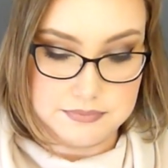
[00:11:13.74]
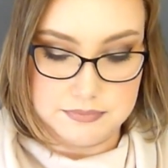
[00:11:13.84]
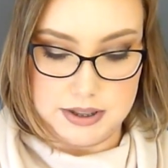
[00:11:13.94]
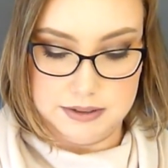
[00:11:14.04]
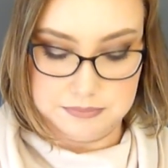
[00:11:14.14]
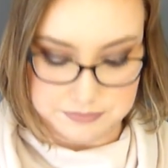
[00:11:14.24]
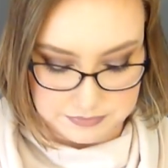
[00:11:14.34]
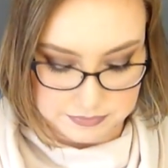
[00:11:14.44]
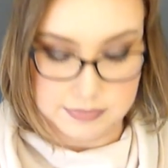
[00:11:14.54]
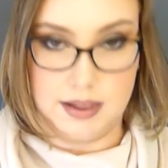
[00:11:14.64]
But
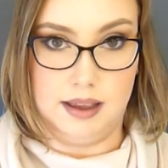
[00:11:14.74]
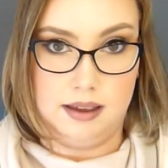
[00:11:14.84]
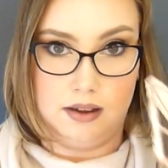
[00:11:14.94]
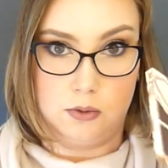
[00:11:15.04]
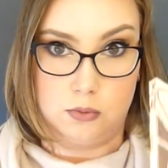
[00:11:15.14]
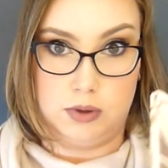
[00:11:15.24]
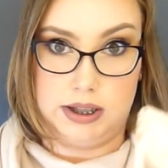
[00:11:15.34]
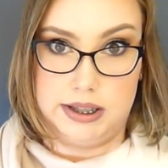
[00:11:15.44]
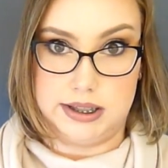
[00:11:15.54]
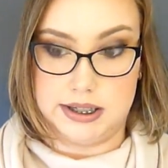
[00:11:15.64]

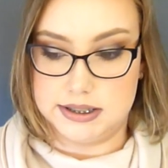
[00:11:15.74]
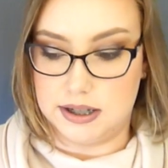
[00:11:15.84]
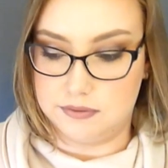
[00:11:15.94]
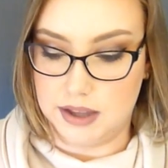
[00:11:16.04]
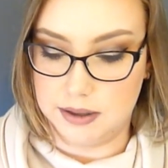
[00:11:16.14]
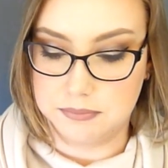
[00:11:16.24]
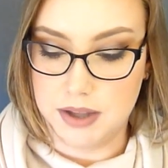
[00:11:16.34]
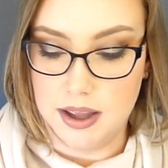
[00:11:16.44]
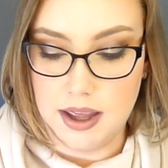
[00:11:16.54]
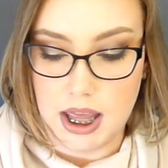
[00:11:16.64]
really glad to have that.
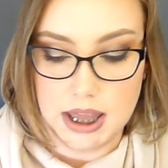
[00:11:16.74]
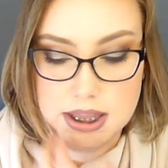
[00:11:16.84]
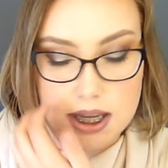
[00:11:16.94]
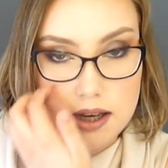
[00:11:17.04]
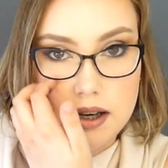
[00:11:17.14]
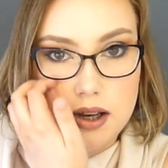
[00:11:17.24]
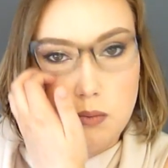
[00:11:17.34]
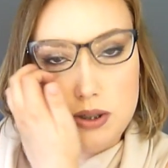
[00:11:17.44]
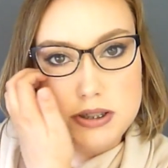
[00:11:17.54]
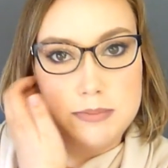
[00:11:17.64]
And then
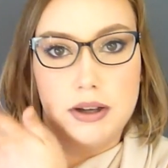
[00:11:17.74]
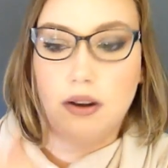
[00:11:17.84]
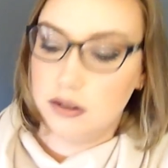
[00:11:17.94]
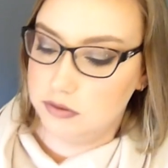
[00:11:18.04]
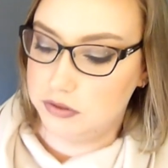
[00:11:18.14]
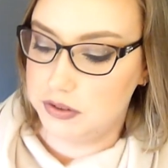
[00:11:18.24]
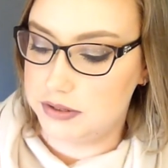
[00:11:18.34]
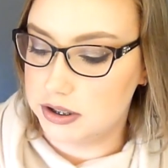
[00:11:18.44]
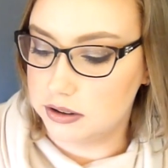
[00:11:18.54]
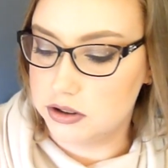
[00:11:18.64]
when you spent over
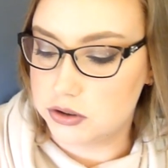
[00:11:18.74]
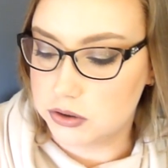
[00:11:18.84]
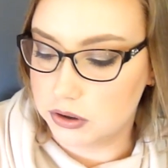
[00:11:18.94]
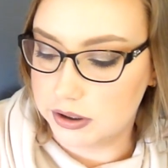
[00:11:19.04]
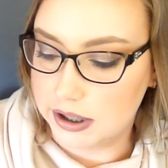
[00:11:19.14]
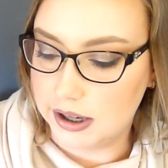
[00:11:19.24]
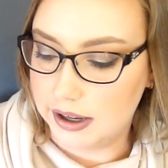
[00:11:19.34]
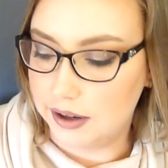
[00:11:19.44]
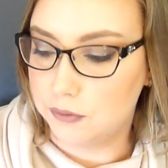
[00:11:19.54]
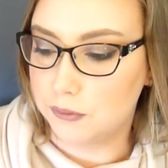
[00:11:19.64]
$50, you got
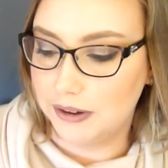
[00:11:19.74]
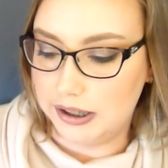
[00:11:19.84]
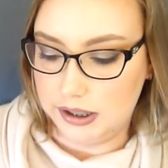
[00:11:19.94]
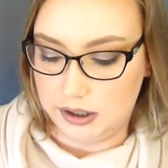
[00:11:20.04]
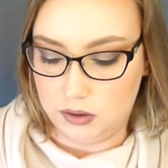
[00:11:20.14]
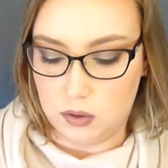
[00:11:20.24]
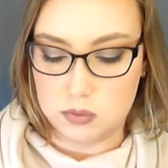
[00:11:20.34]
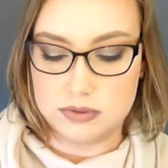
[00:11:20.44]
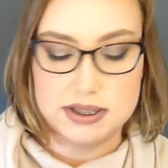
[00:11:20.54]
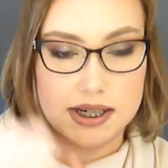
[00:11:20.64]
a free
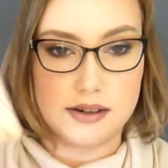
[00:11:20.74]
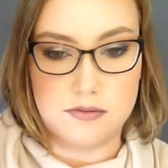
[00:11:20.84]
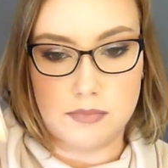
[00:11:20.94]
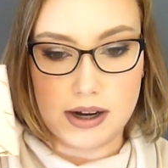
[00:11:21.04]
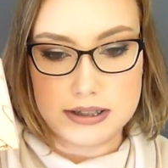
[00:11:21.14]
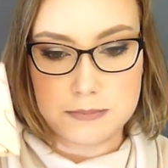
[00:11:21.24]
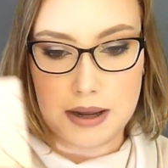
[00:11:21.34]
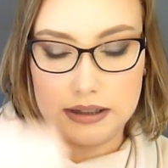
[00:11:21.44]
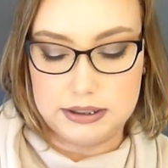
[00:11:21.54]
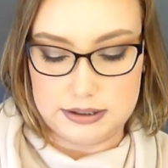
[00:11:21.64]
Golden State of Mind
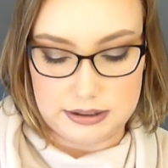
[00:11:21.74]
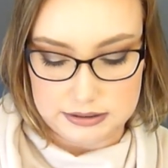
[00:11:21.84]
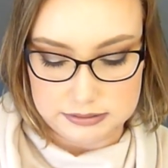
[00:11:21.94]
palette.